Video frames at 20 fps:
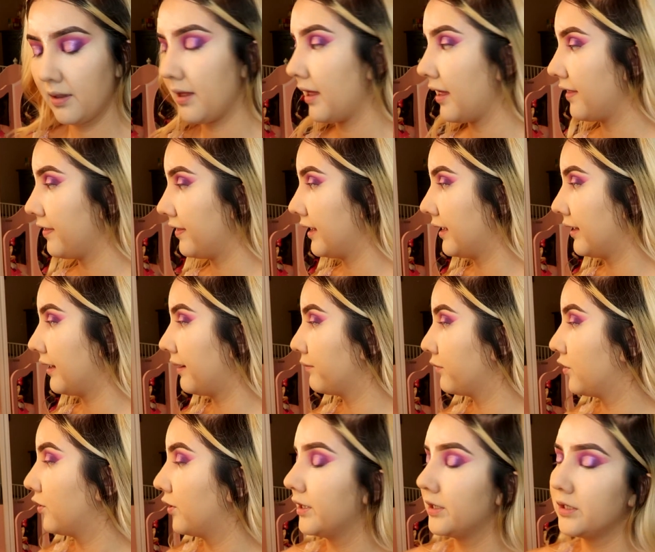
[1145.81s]
And then I'm
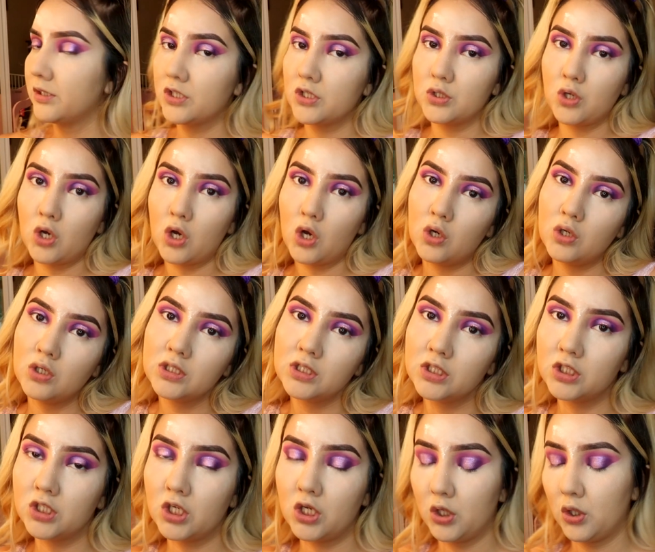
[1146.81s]
going to
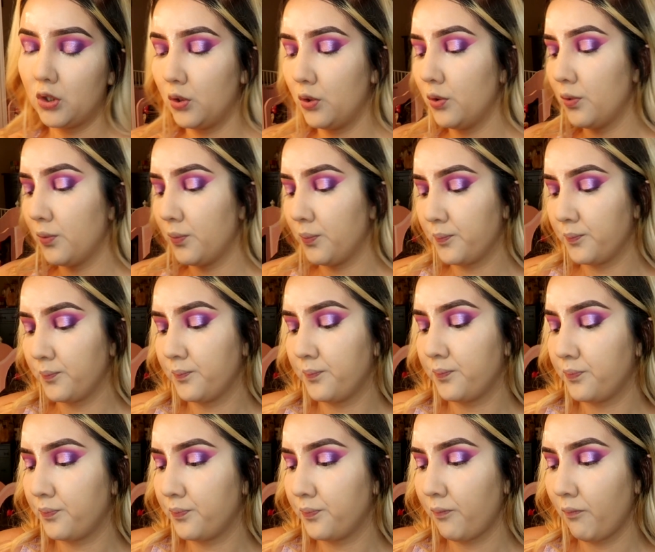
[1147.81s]
also,
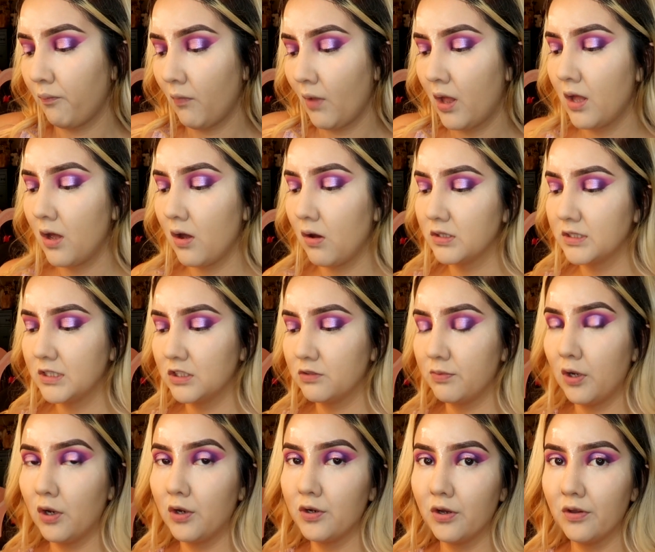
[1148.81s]
since we
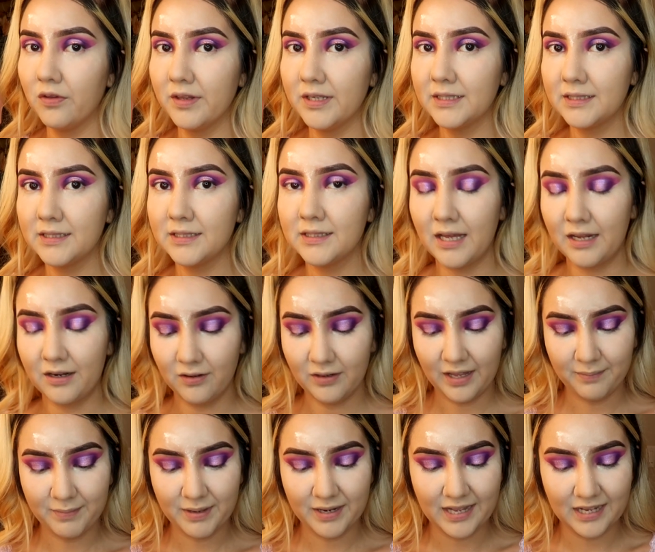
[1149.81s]
all know this, I don't like
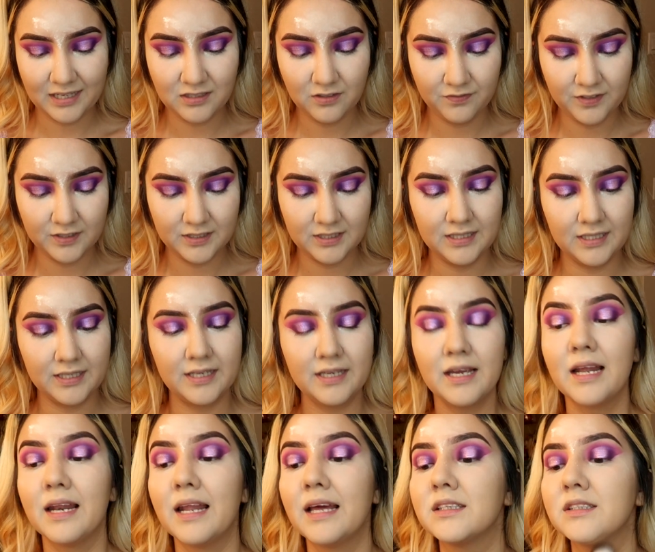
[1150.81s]
my neck to feel sticky. I
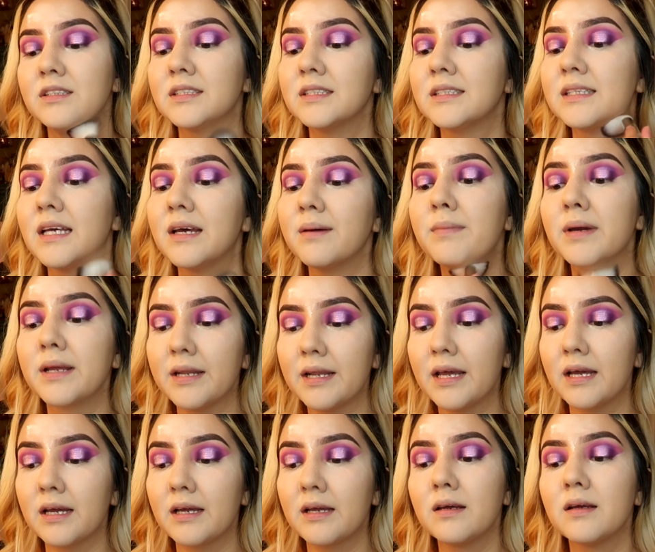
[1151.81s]
like to set my
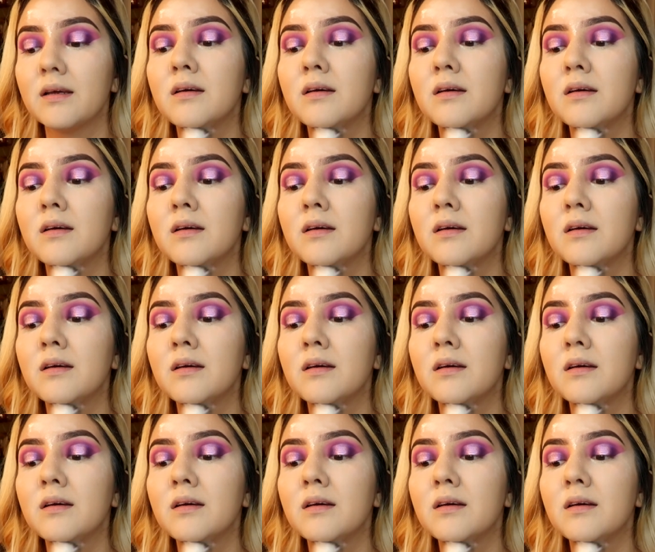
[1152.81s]
neck.